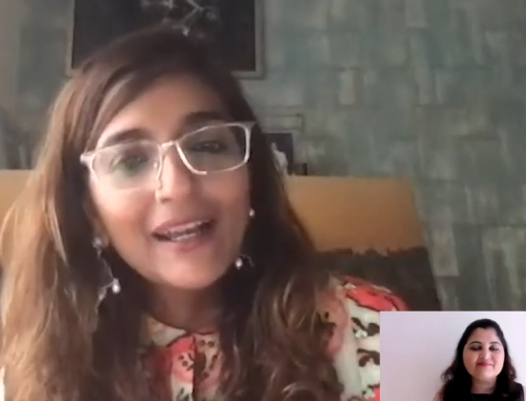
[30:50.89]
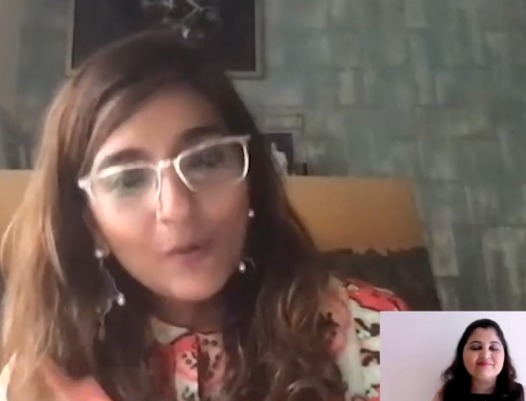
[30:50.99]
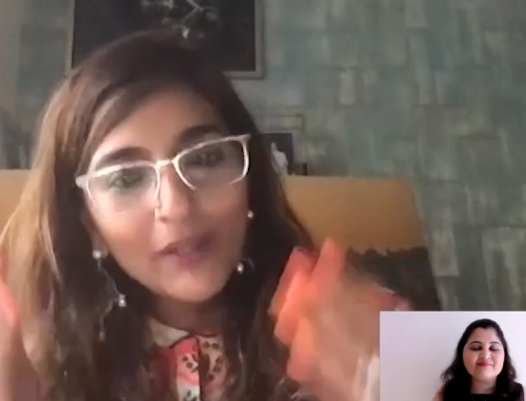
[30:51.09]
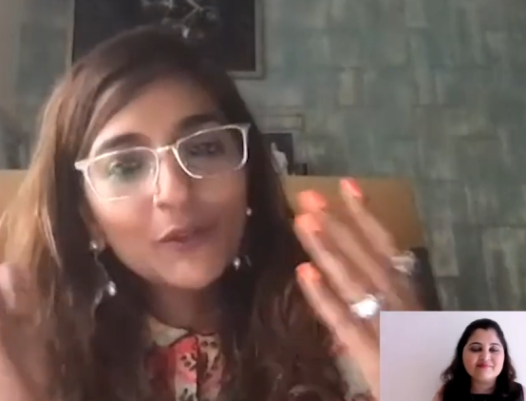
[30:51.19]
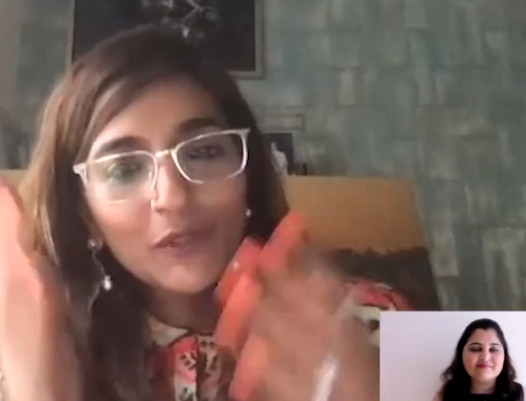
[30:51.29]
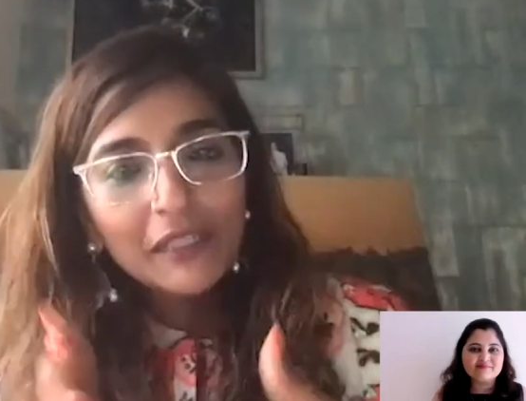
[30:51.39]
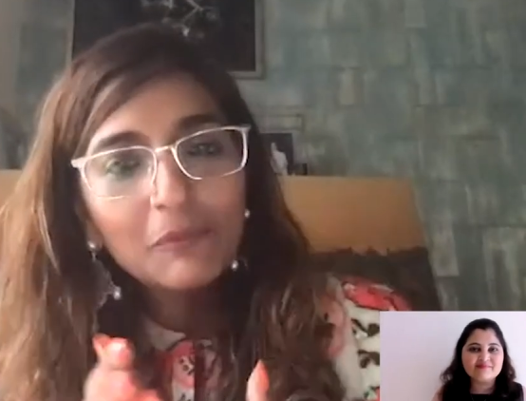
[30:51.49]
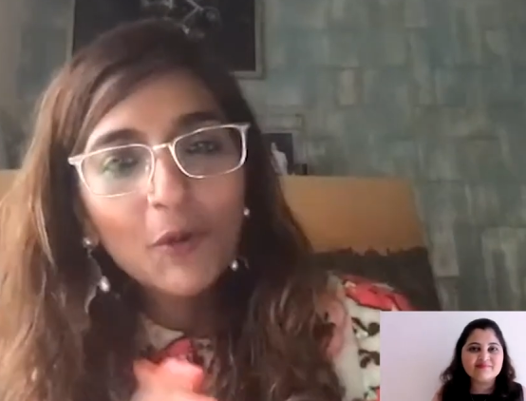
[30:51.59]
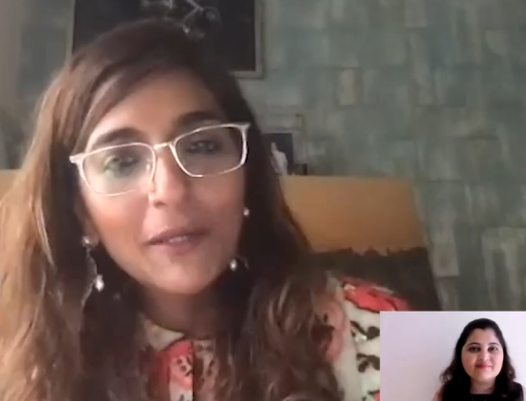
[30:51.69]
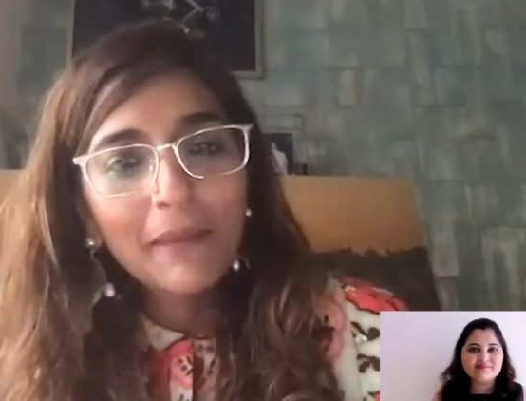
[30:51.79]
Speaker 1: when you keep
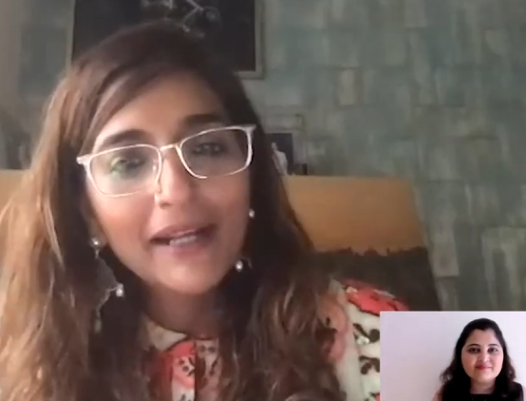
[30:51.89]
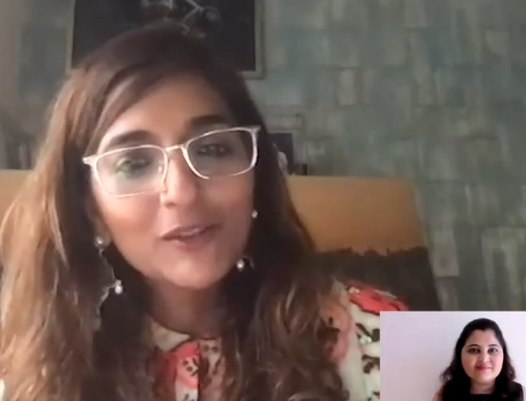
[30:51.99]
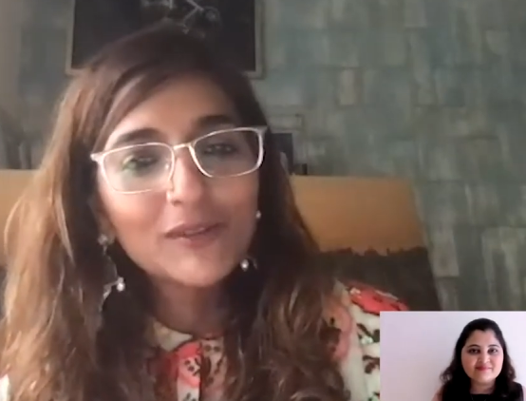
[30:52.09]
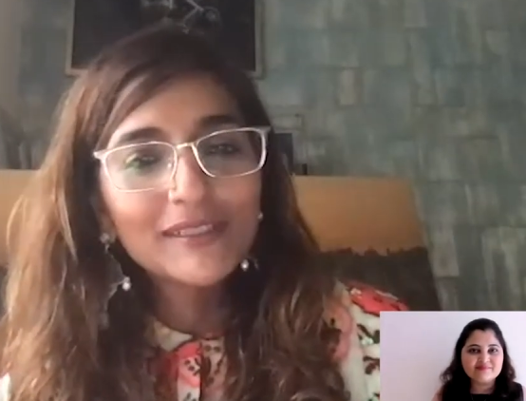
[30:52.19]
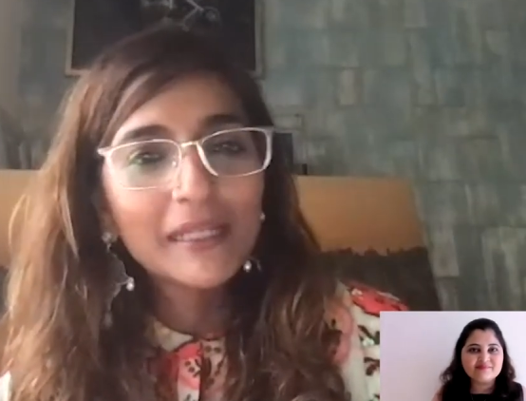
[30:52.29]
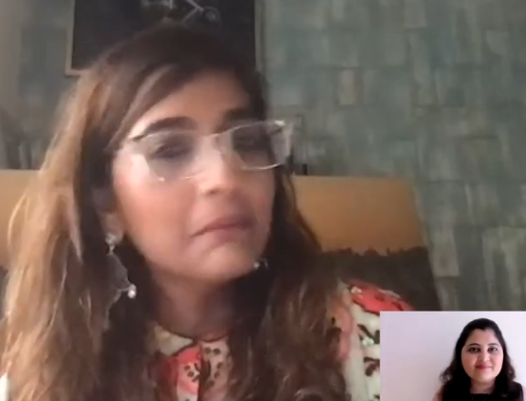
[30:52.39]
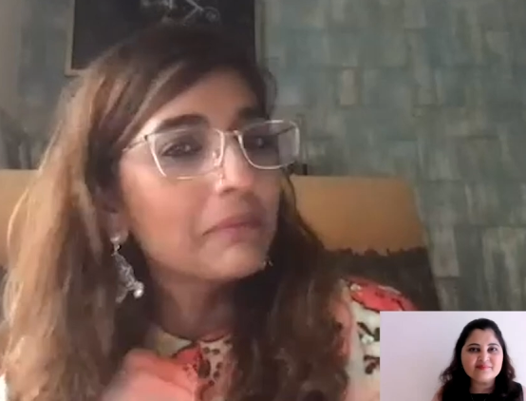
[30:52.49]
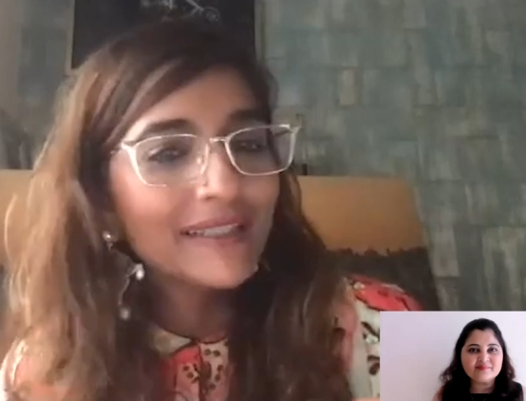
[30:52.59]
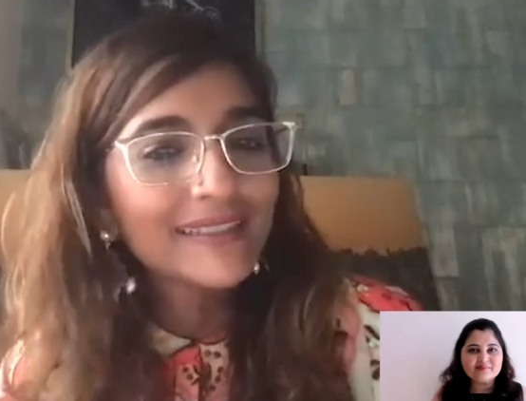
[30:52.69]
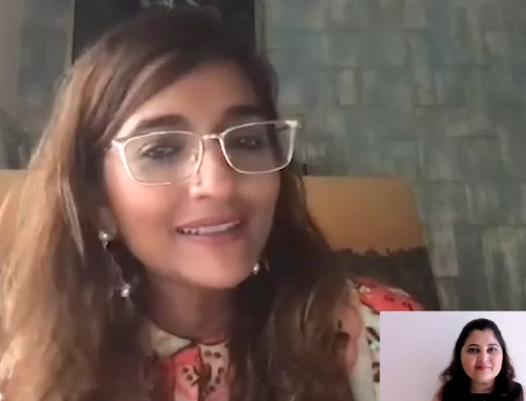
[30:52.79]
going back to the same
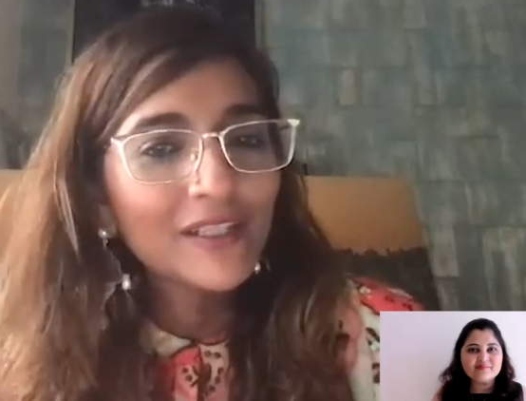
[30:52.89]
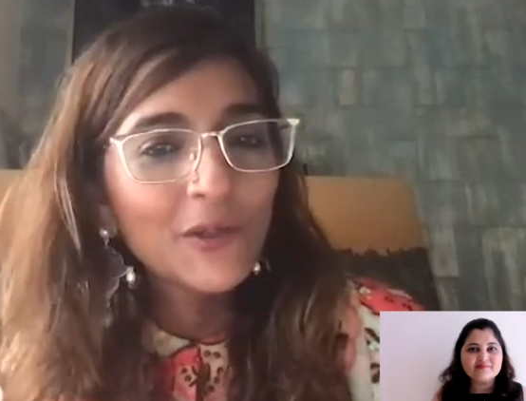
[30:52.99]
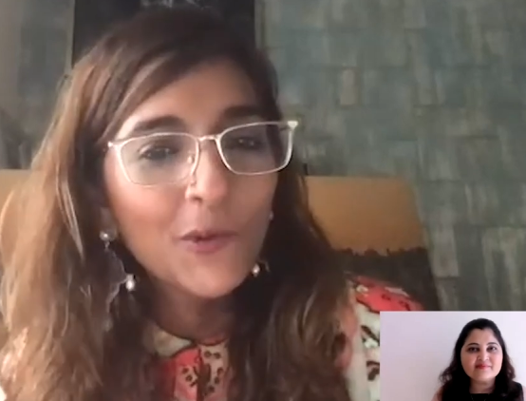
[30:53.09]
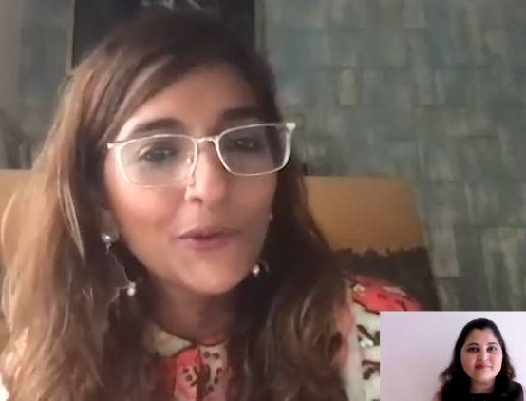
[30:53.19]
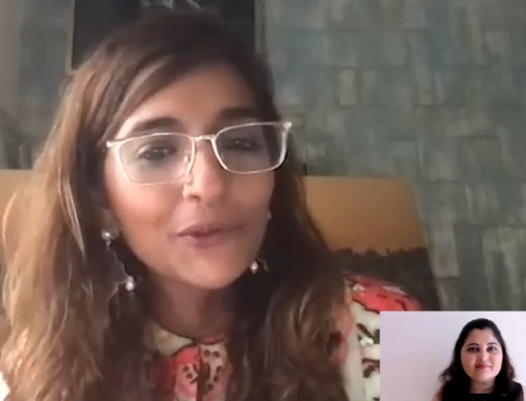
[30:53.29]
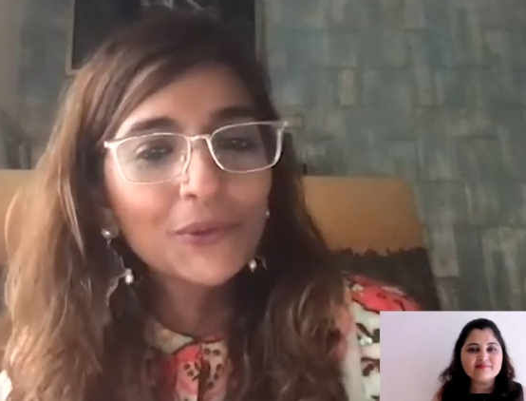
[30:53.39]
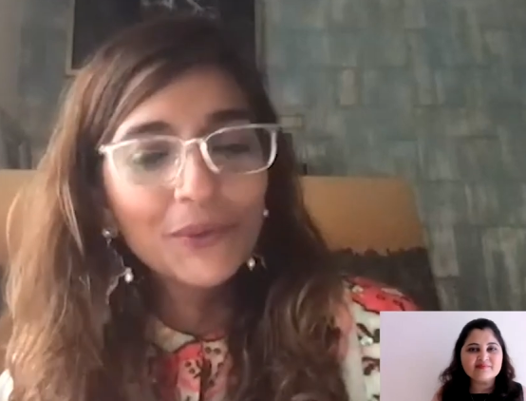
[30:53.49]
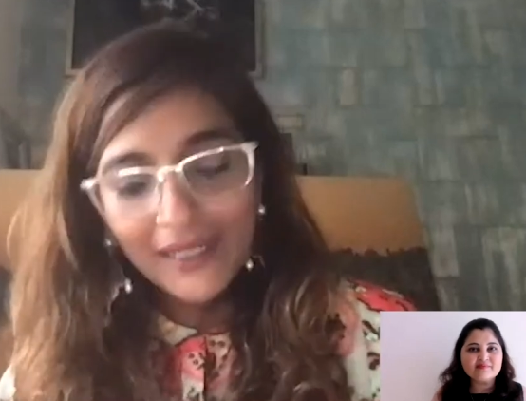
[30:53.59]
place and they know you.